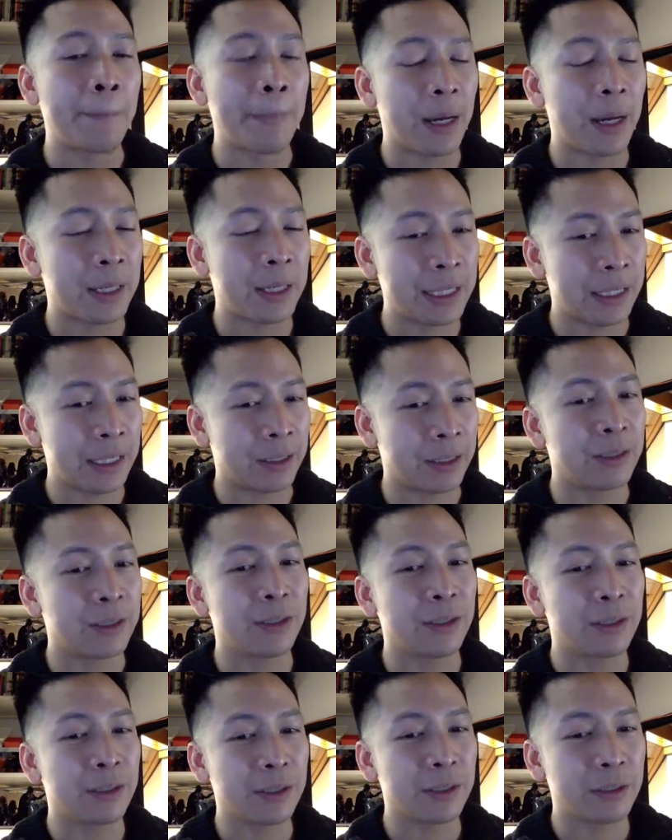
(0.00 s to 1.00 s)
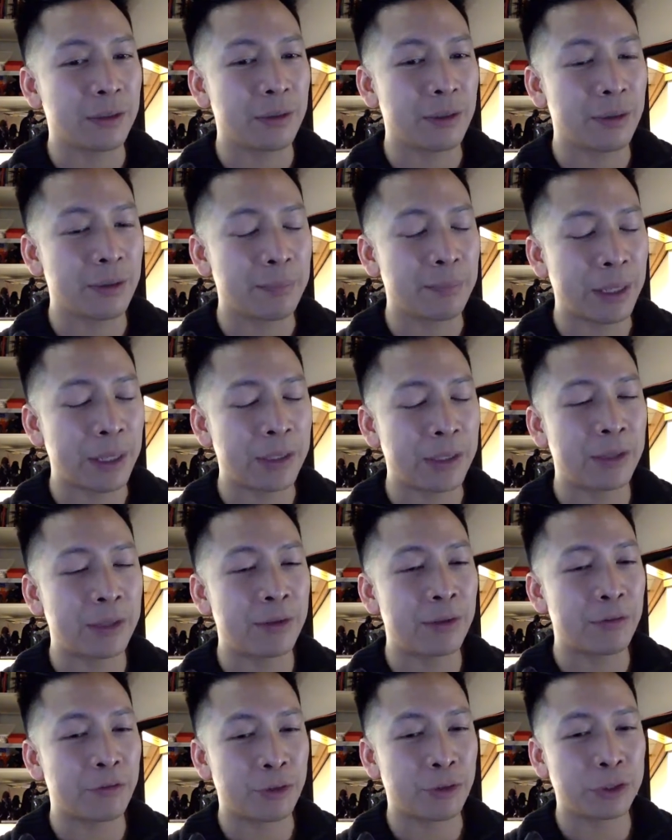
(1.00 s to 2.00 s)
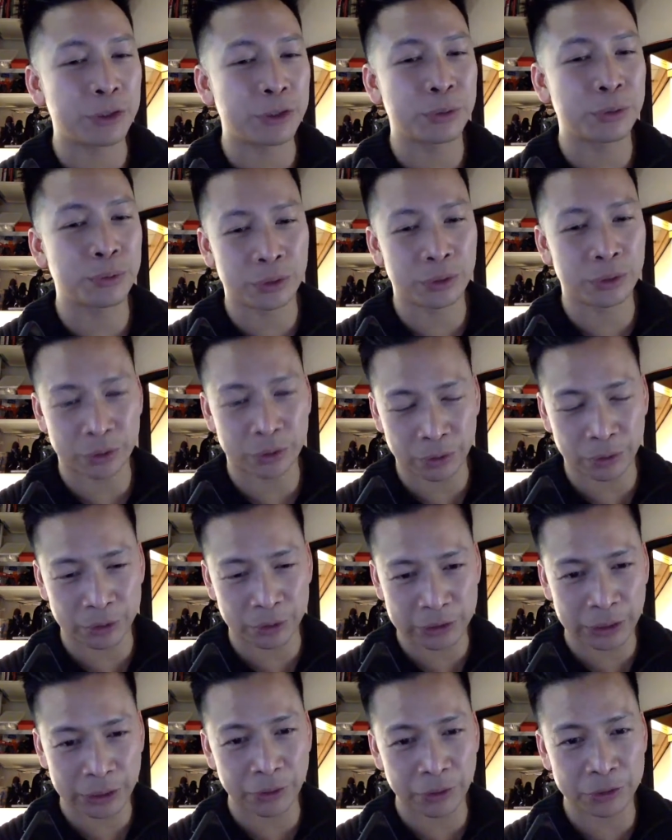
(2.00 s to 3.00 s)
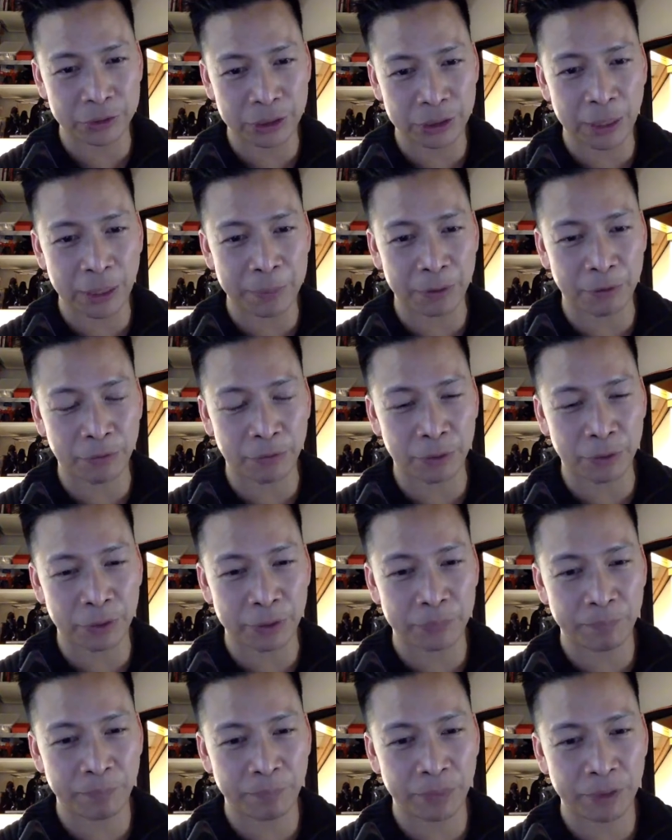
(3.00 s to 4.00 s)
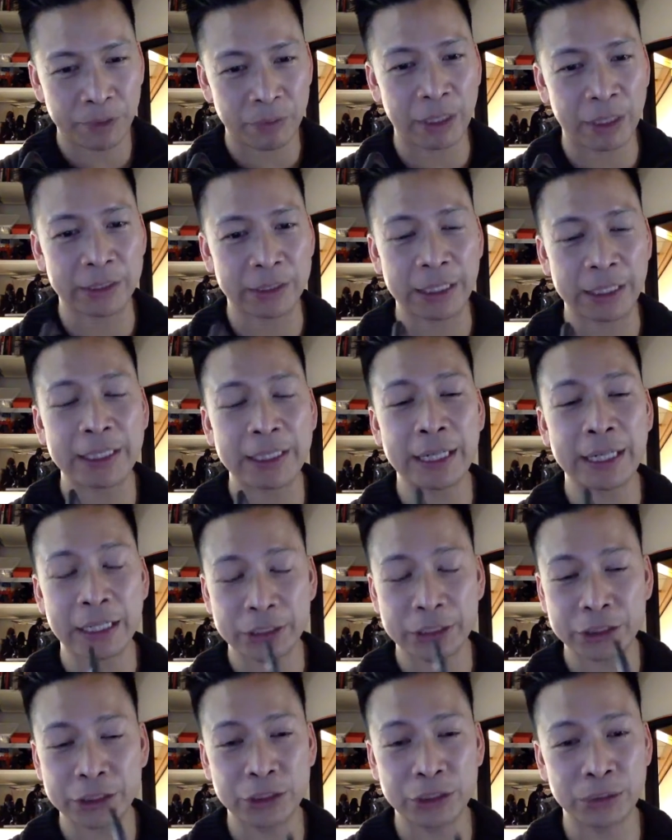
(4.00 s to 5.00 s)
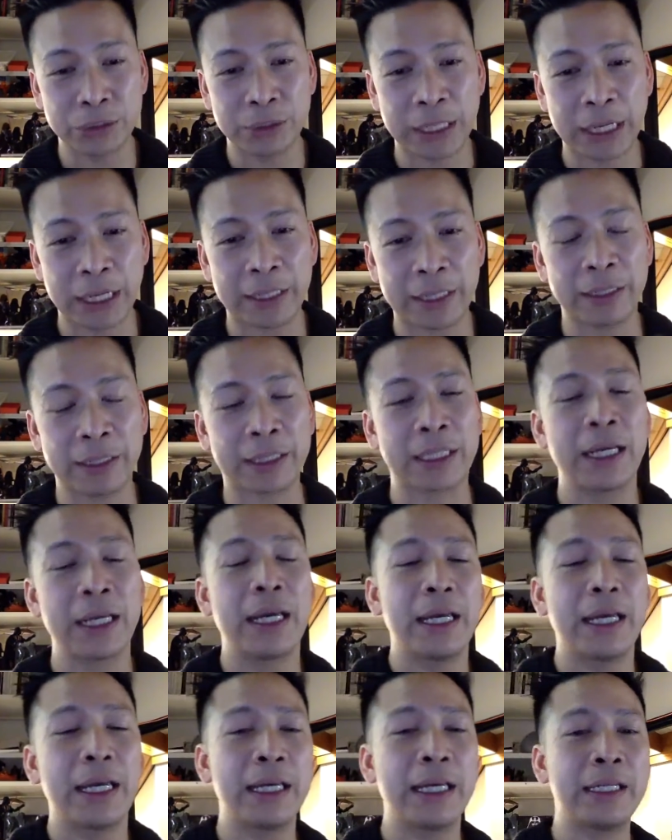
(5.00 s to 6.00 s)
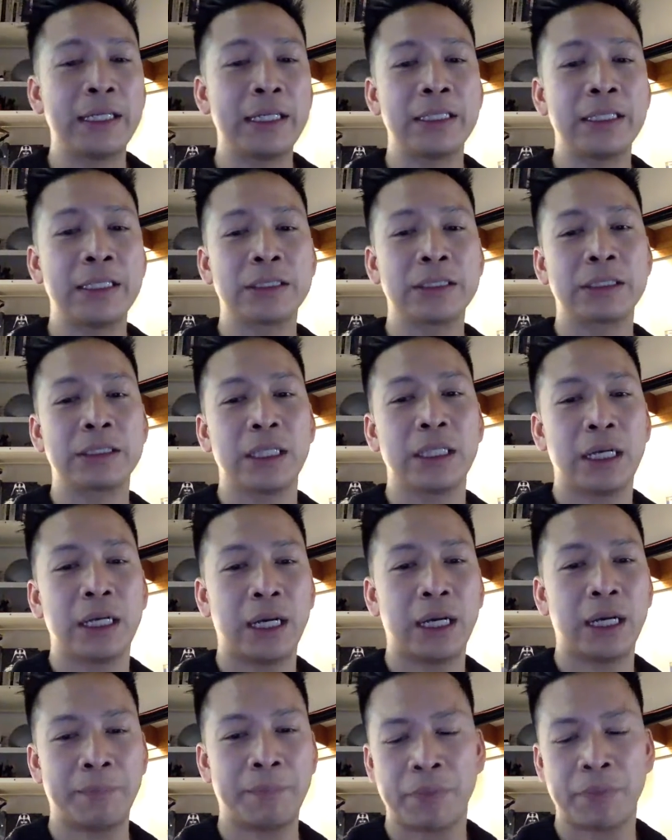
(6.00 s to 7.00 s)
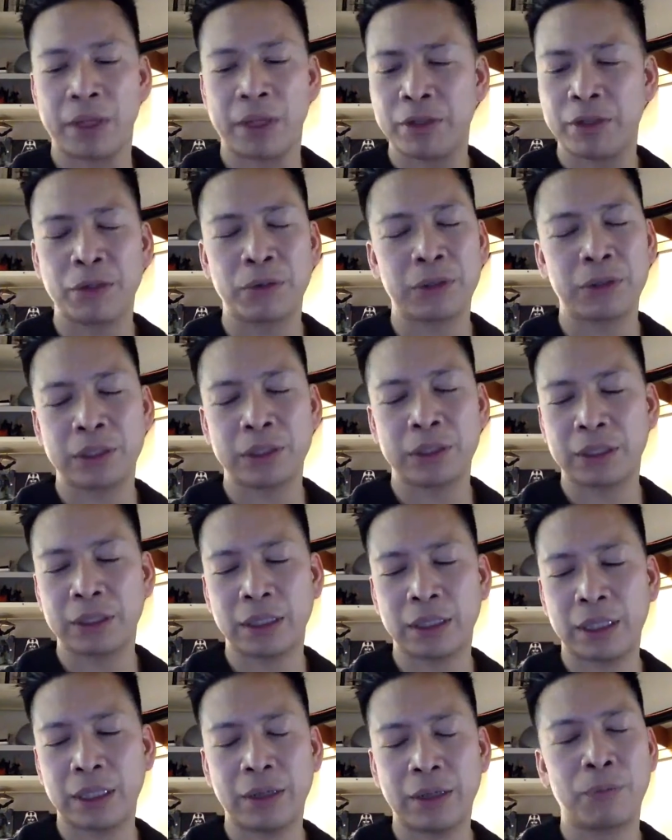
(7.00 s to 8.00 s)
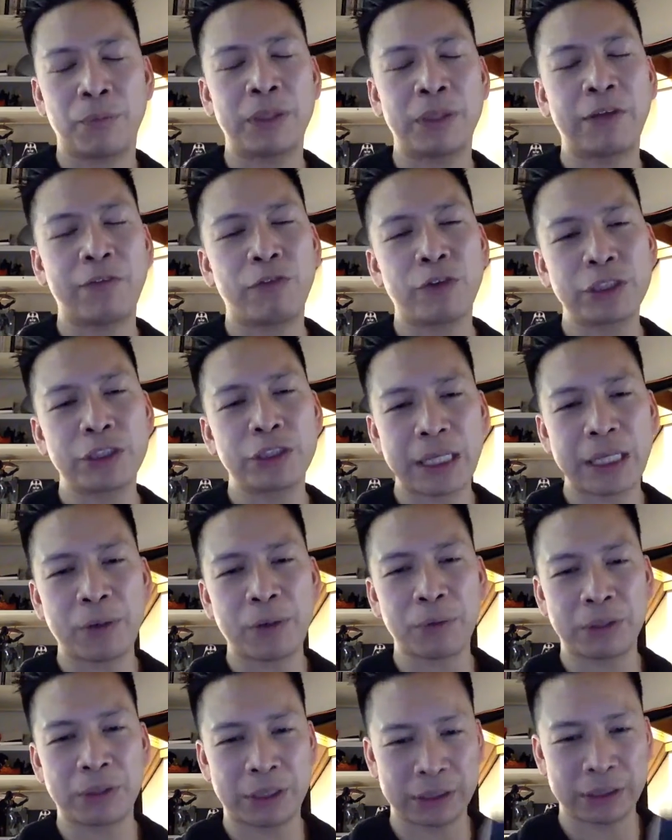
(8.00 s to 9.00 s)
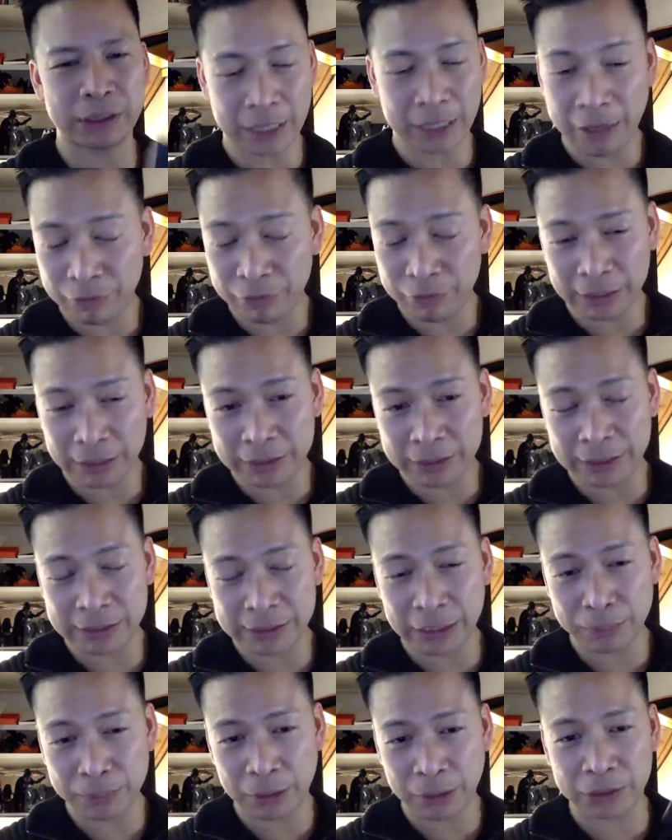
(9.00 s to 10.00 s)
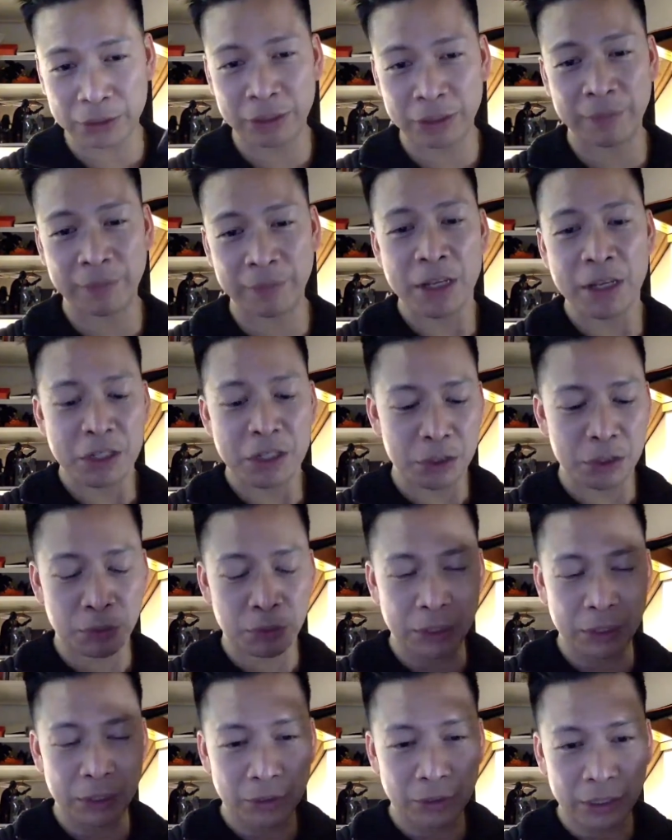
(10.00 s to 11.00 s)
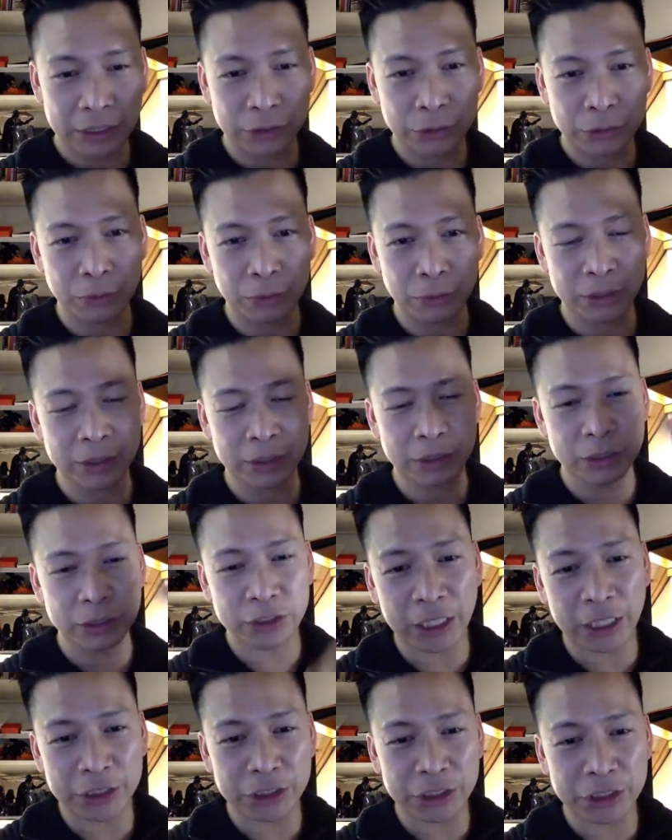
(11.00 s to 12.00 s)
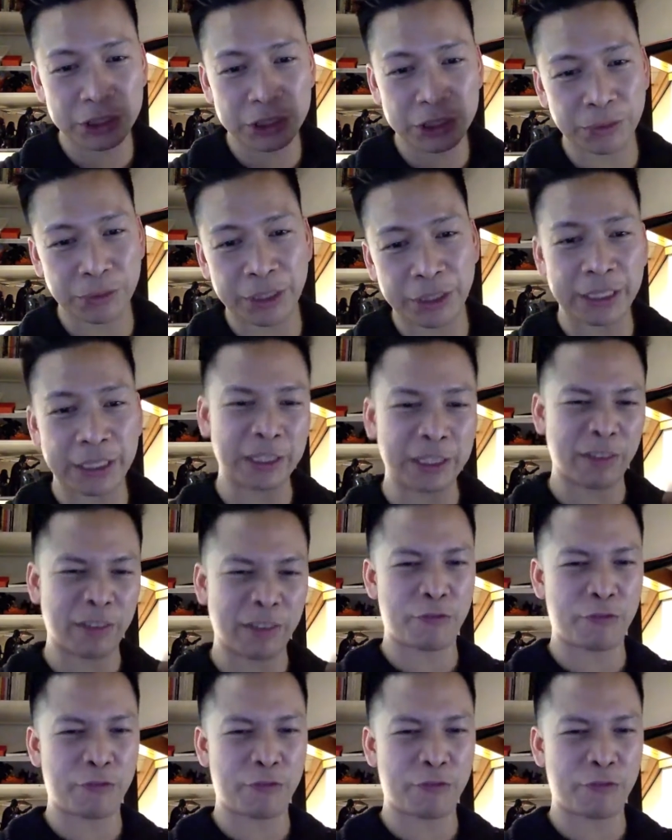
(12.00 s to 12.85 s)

again, better virtual or stereoscopic viewing, right? They can actually do that. Like, it is, when they first came out with this, I have the 6S Plus, right? So when they were like doing with the touch screen and the